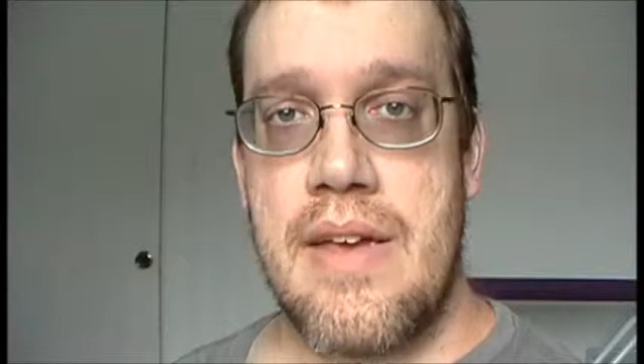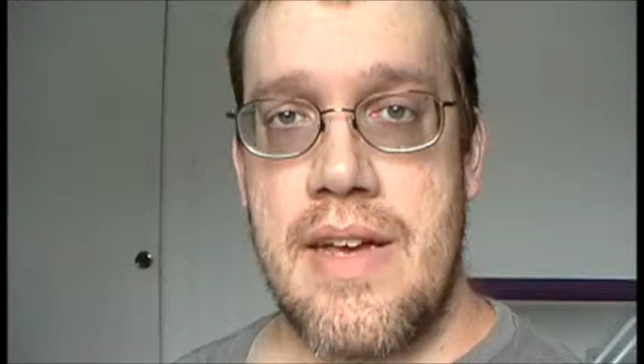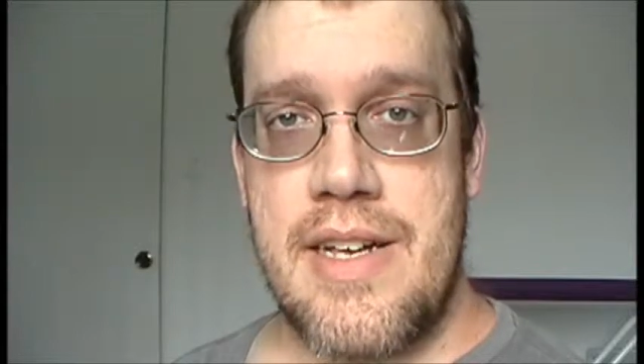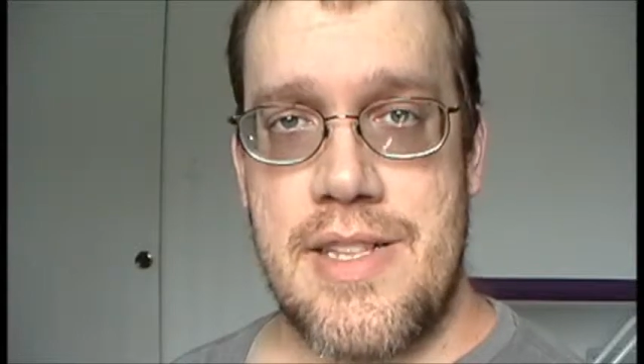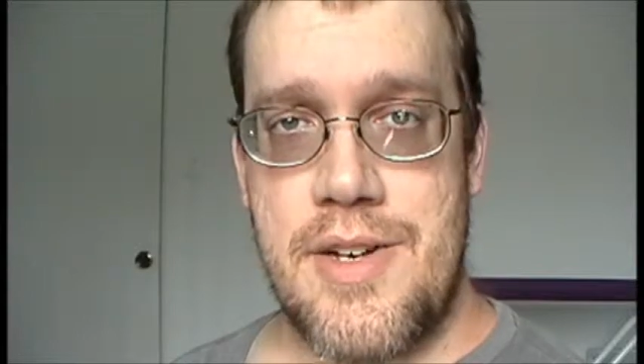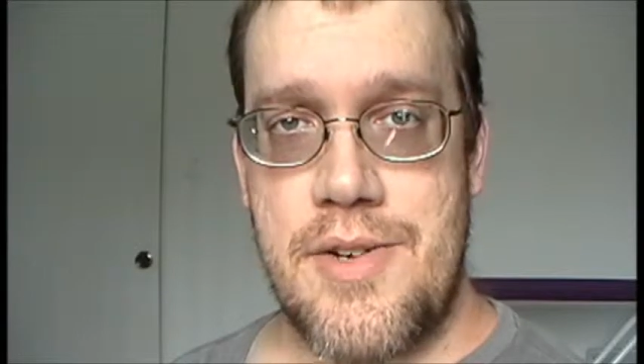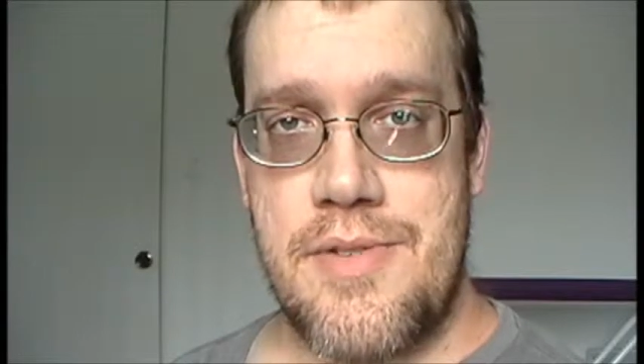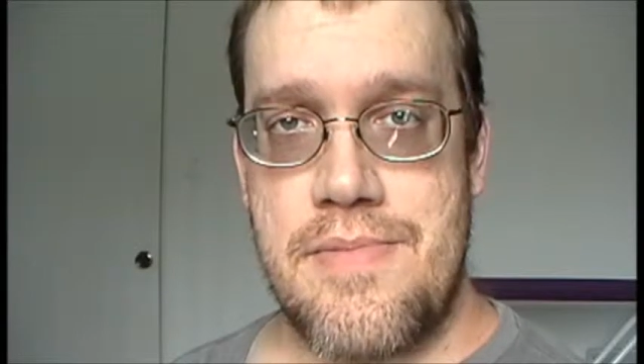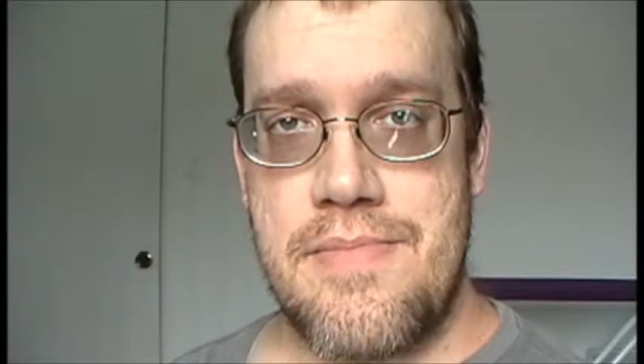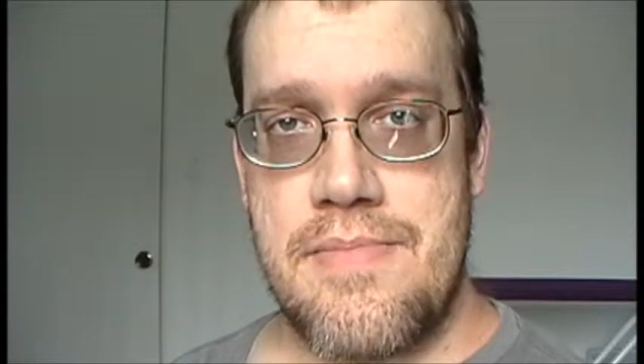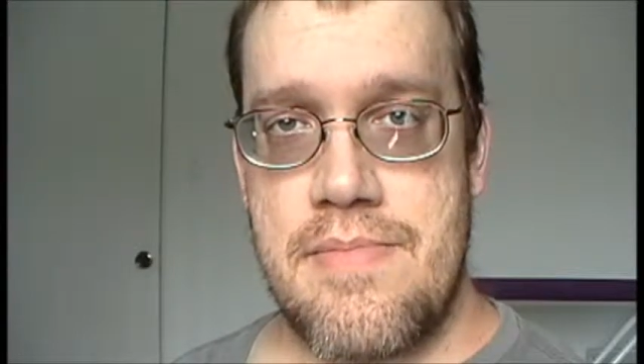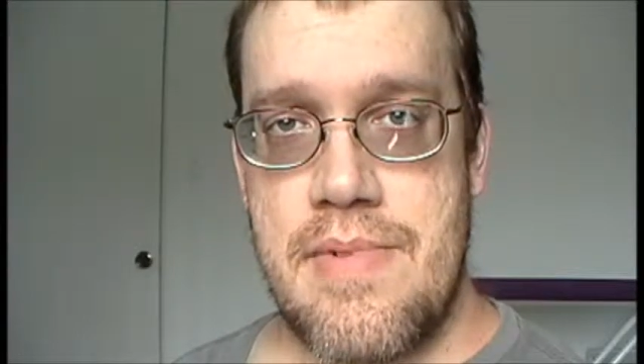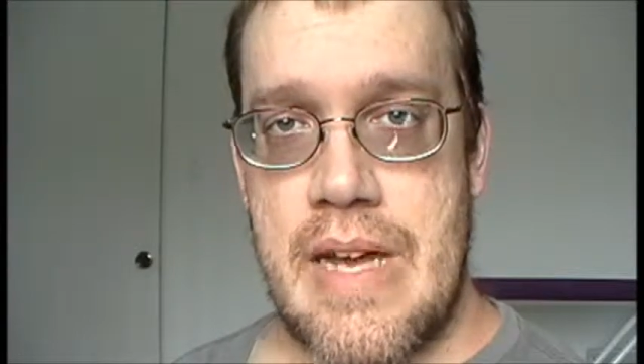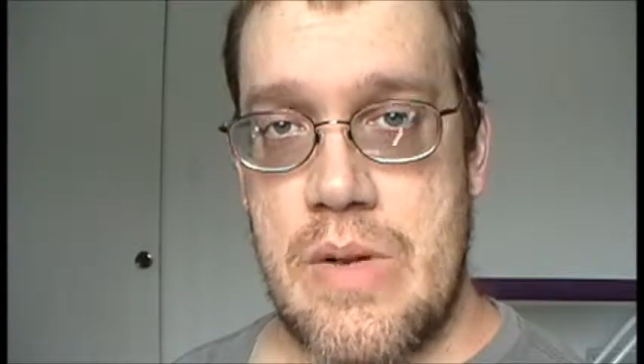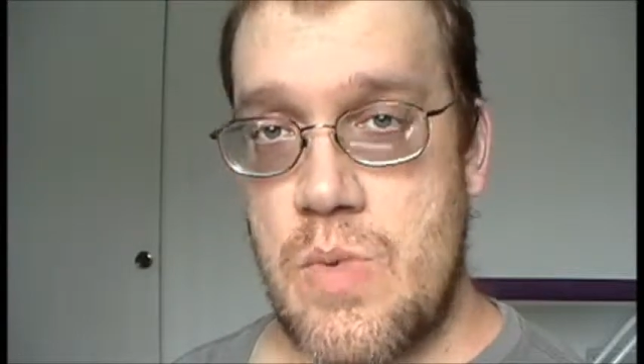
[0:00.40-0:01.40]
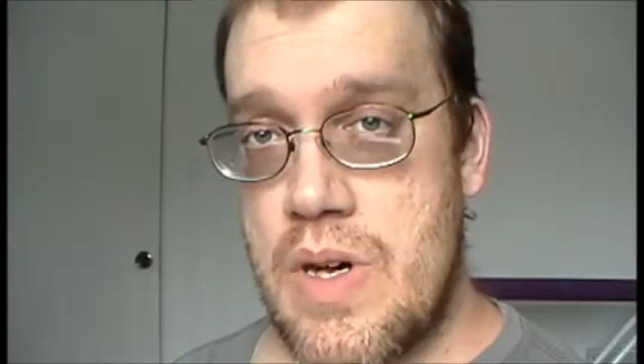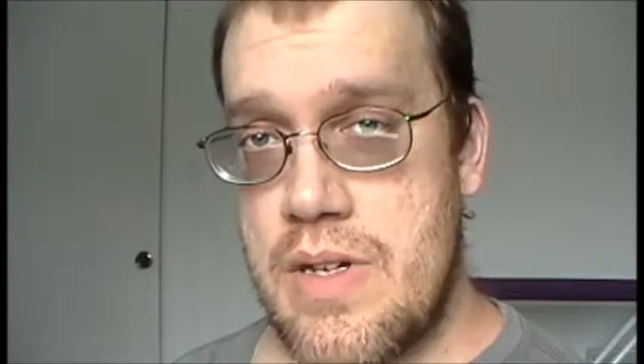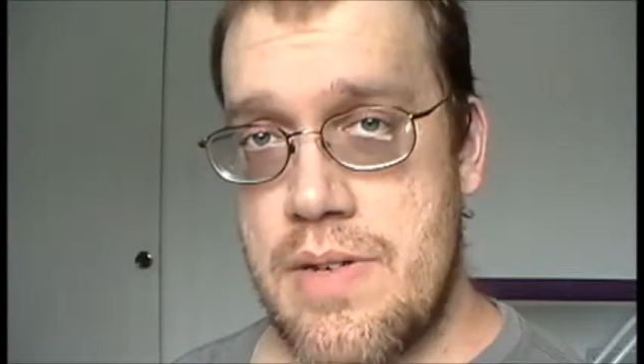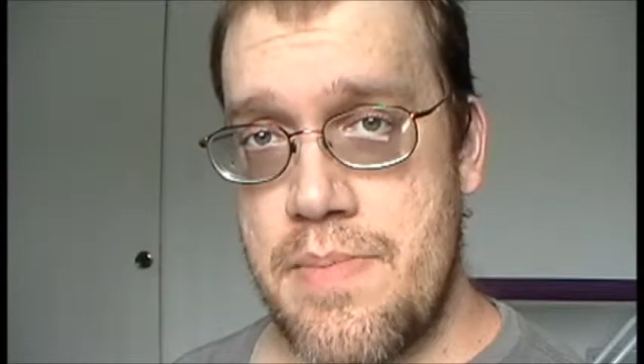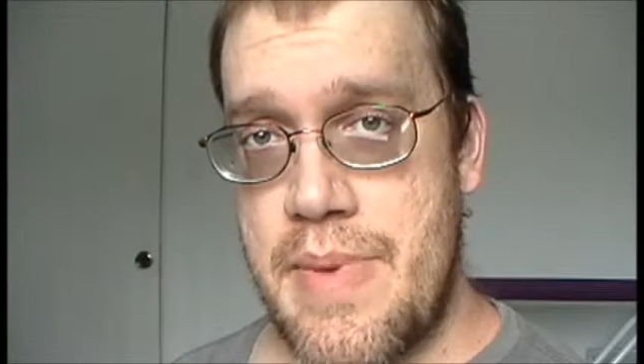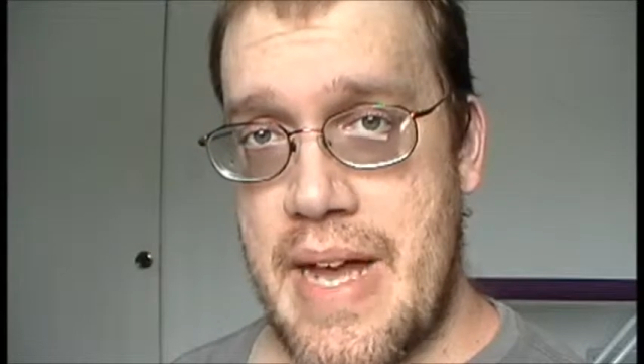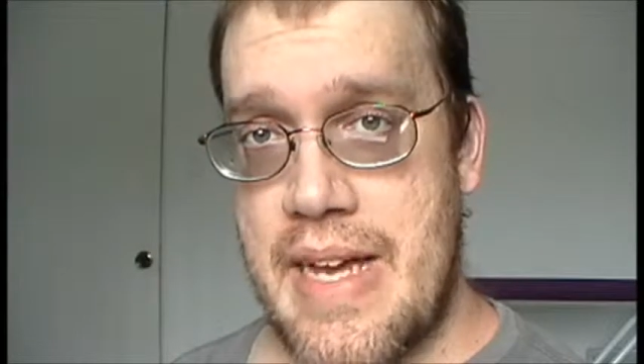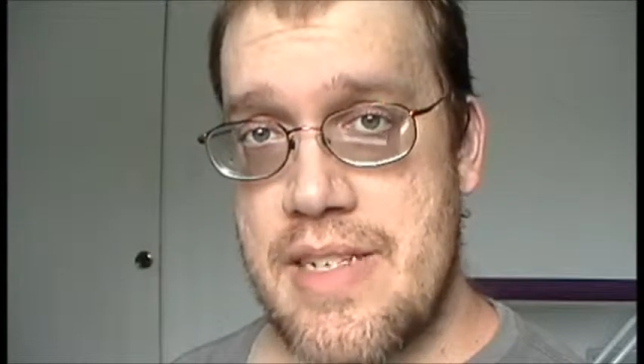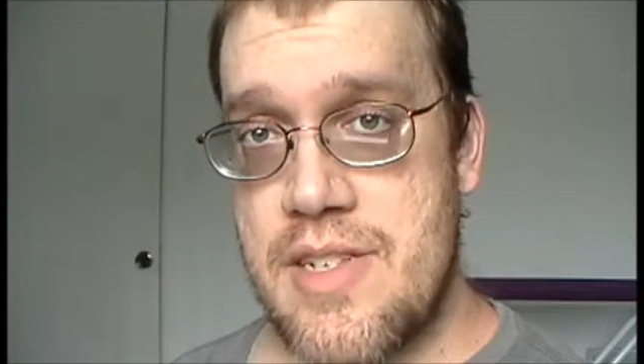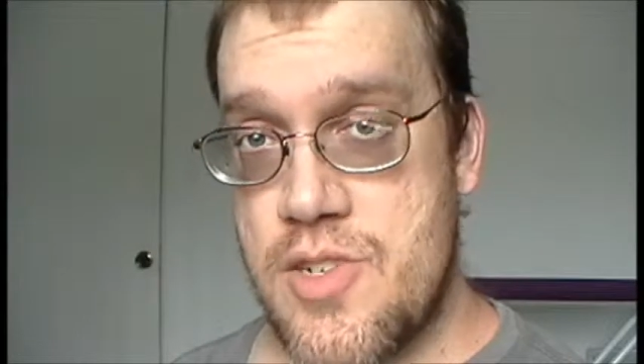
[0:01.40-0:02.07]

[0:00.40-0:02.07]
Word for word: Hello, and welcome back to